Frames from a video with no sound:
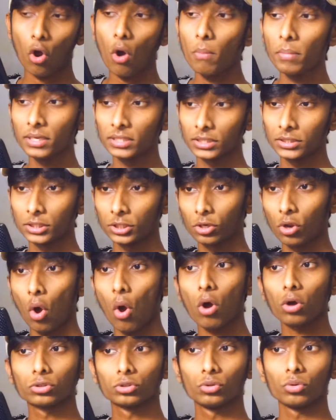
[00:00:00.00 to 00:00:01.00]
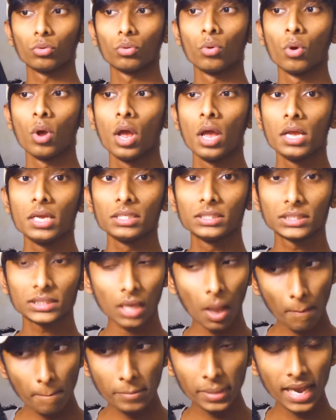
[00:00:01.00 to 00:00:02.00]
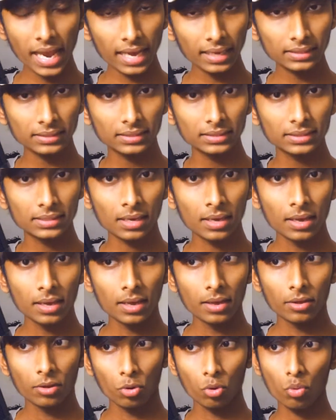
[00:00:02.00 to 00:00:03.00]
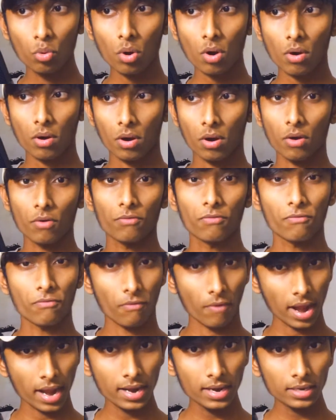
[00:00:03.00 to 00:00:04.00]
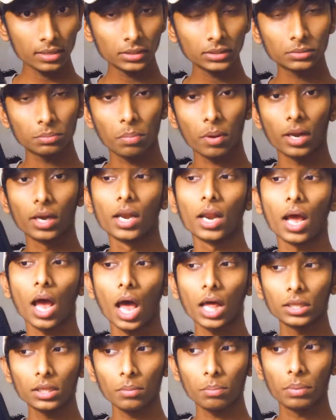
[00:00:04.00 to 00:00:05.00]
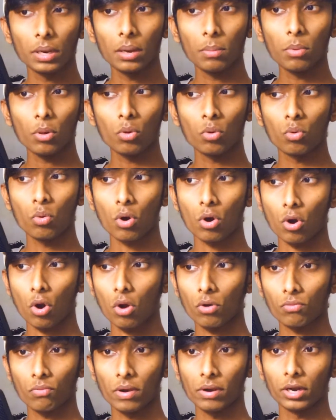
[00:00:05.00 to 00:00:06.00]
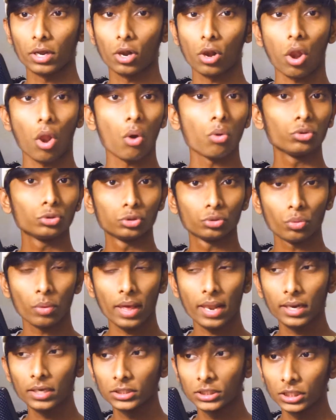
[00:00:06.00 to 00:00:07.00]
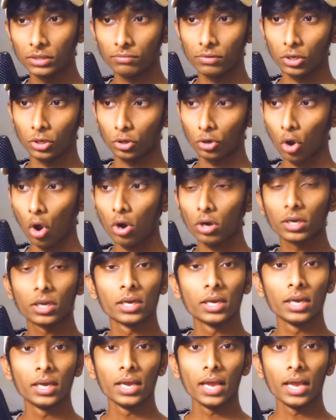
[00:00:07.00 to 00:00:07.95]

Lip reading: Obviously, she talks to some guests who are her friends, but other people who are not very close to Ellen, she will not